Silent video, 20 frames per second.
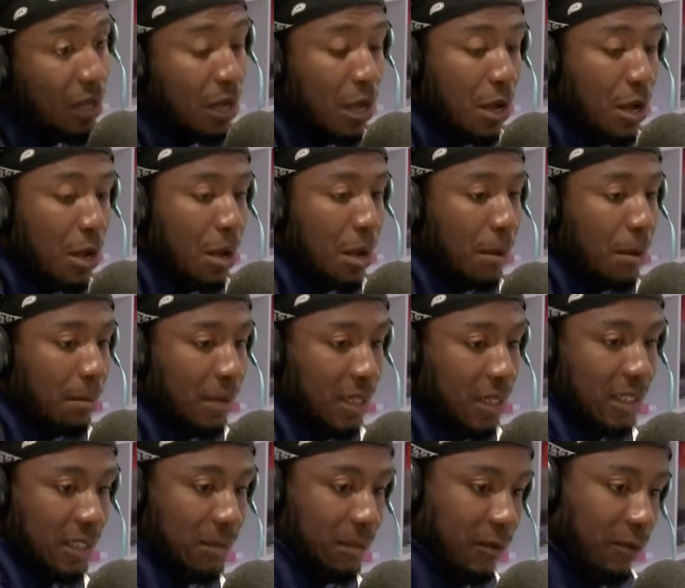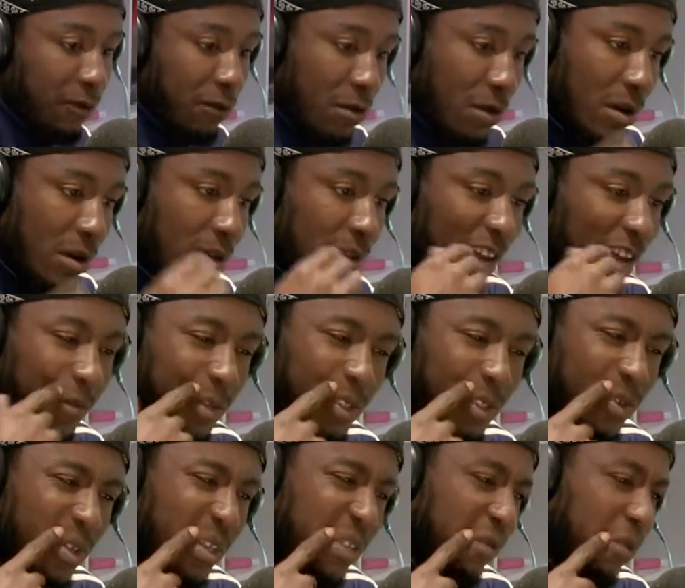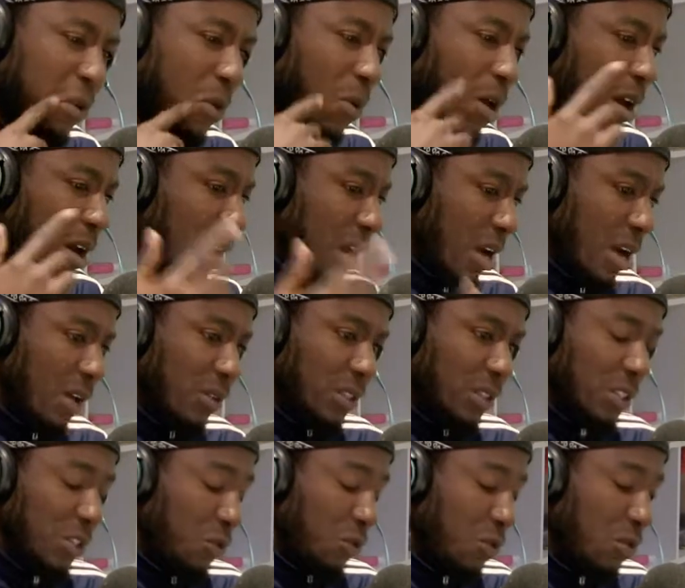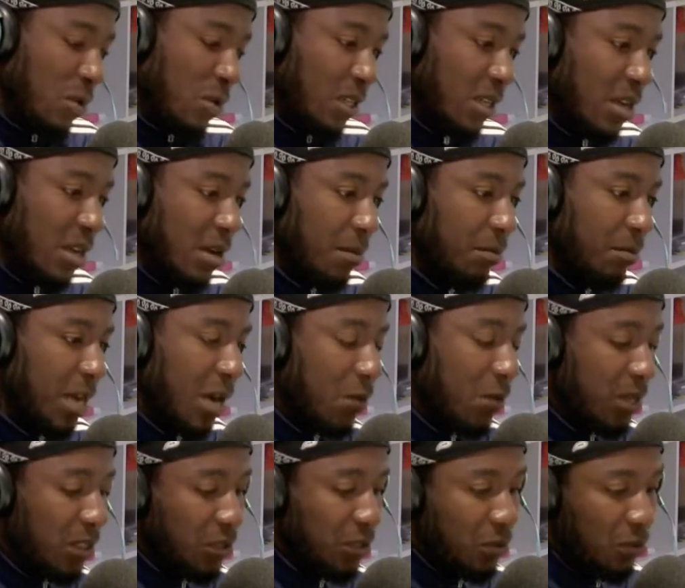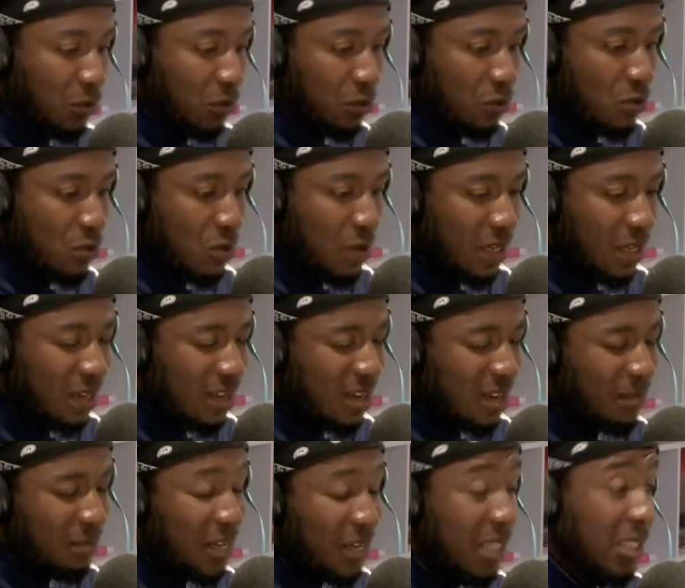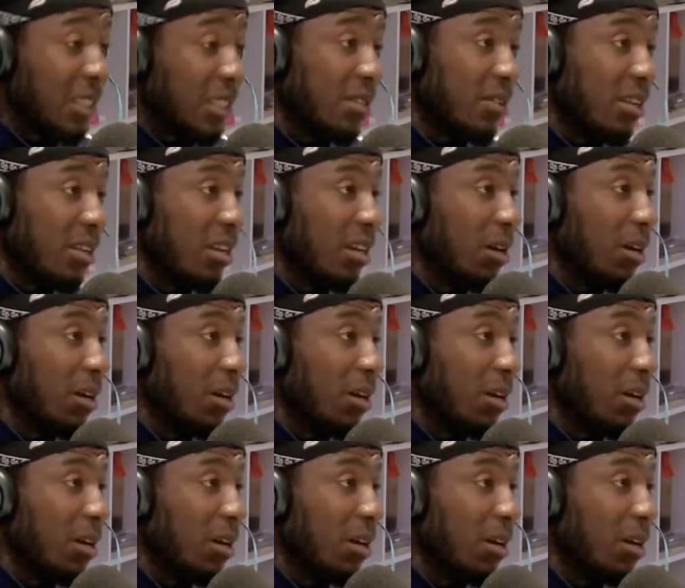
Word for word: Yeah. Because before I've been doing it for a while. Like I was in tour in, um, I went on tour in um, Nigeria.